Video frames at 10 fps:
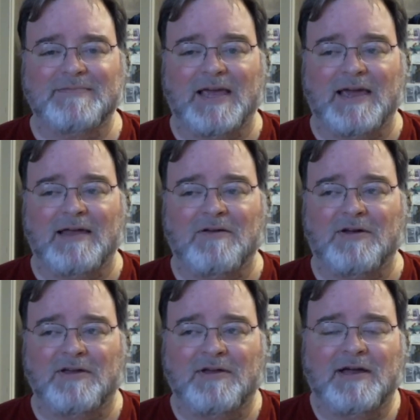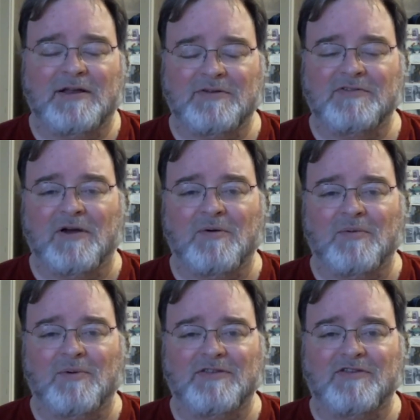And all you got to do is know
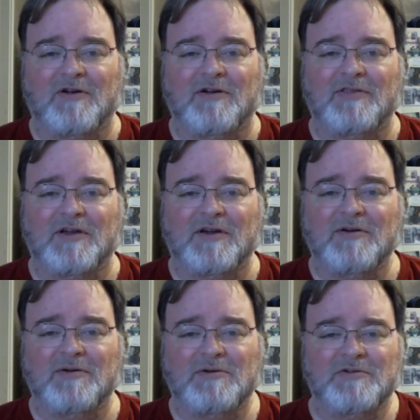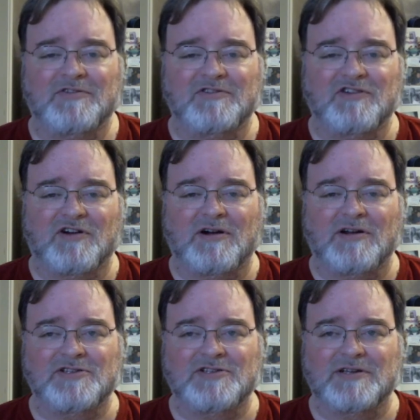what started the coup, who's in
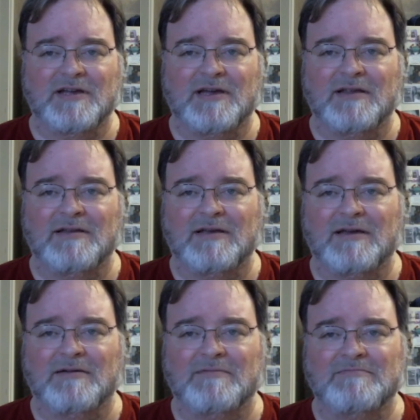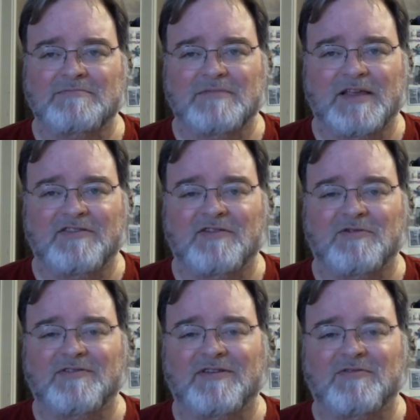charge, and et
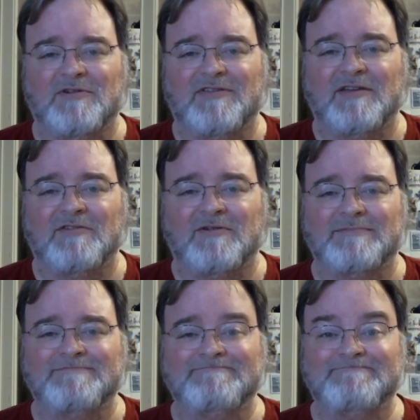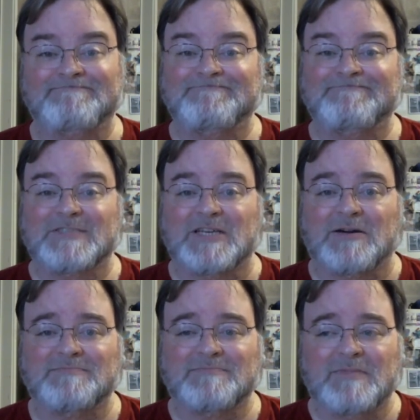cetera, et cetera, et cetera.
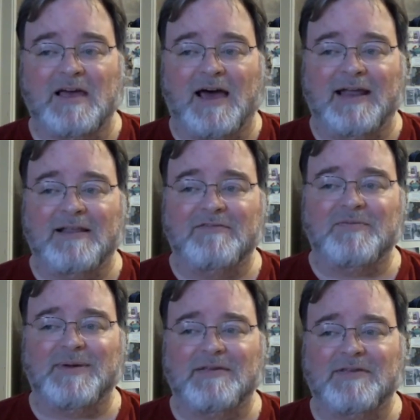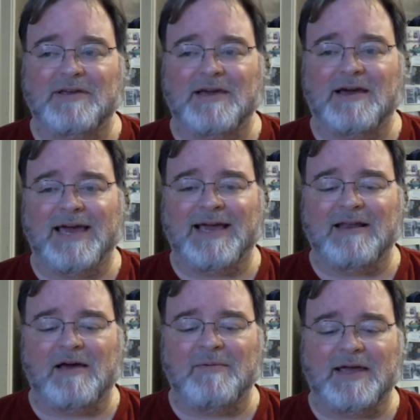So I'd love to be the
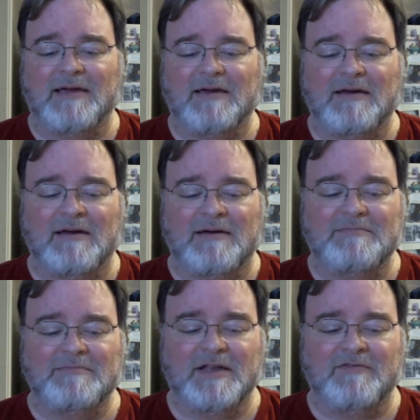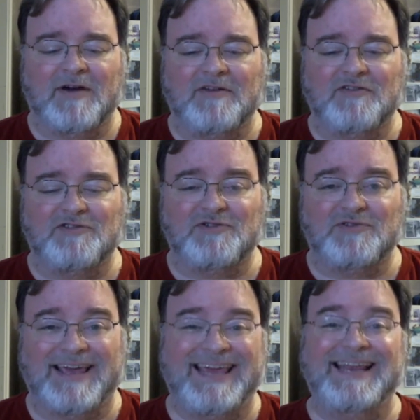economic advisor to
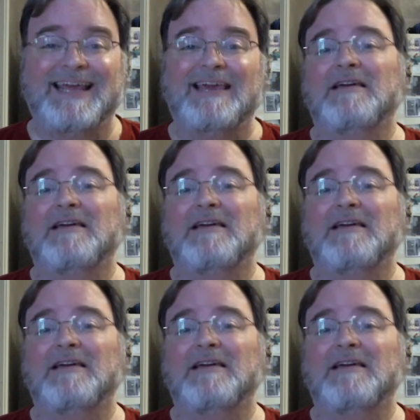Tahiti.